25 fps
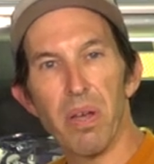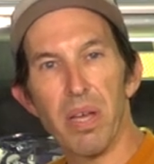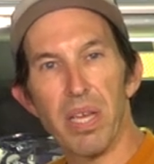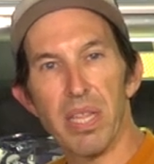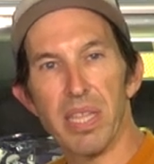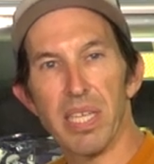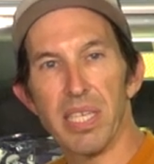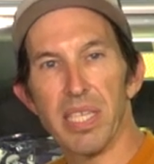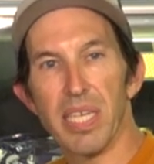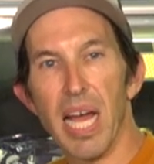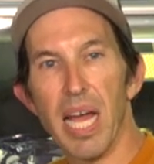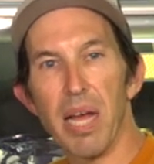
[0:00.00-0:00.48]

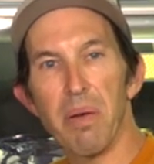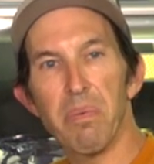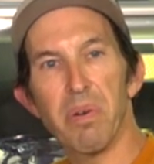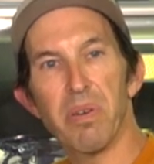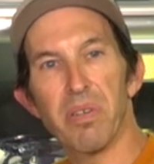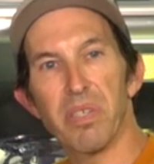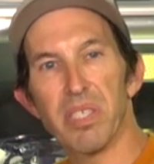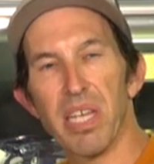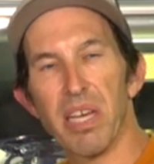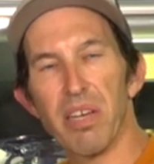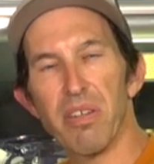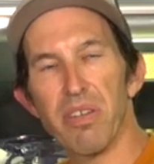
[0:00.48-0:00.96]
At the time we
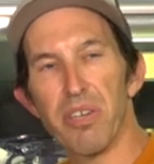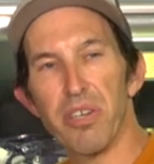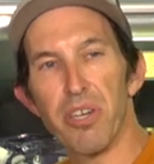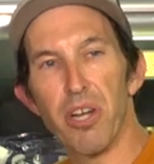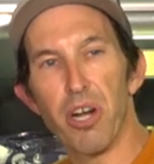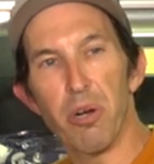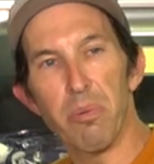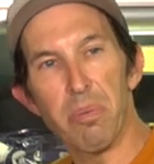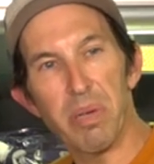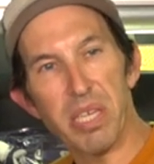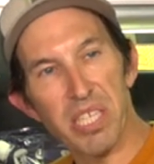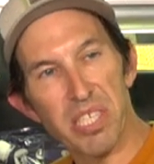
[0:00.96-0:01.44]
were selling
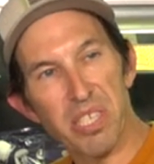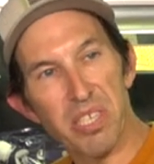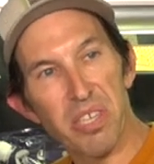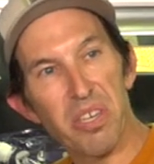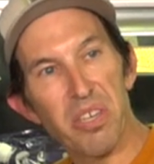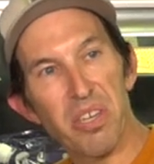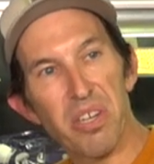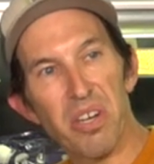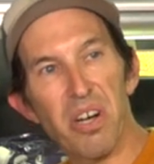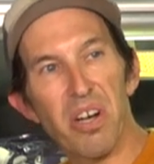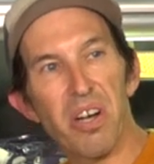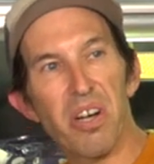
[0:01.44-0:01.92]
Derby
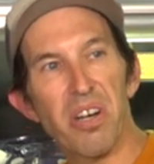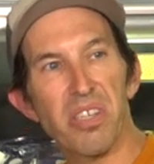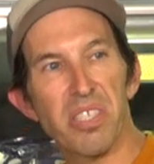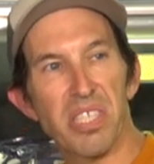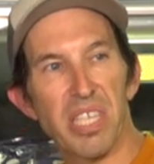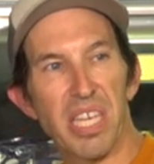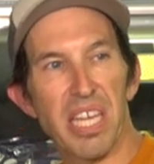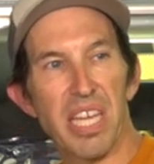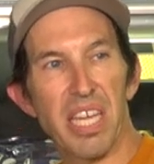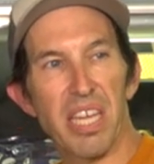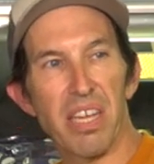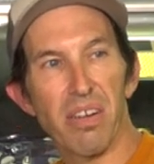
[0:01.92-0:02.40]

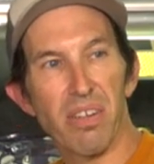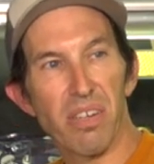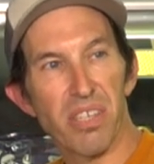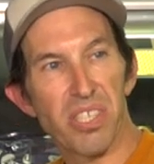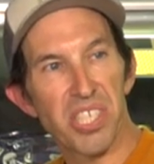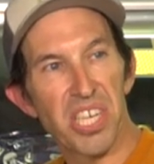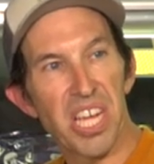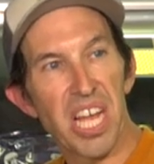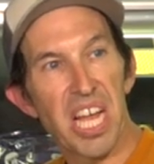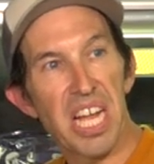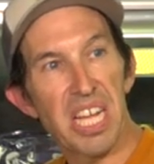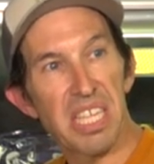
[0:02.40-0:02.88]
scooters, Ittle
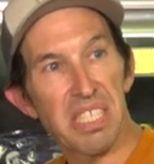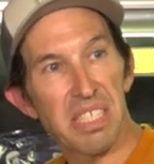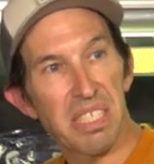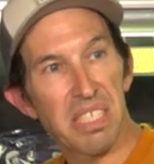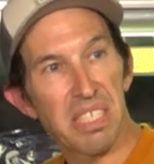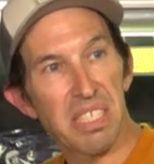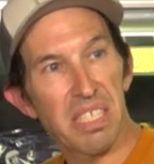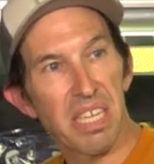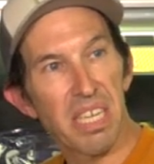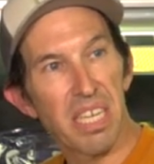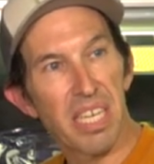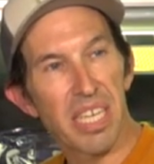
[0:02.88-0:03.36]

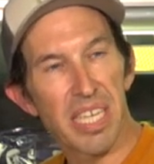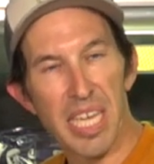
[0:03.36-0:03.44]
Jets,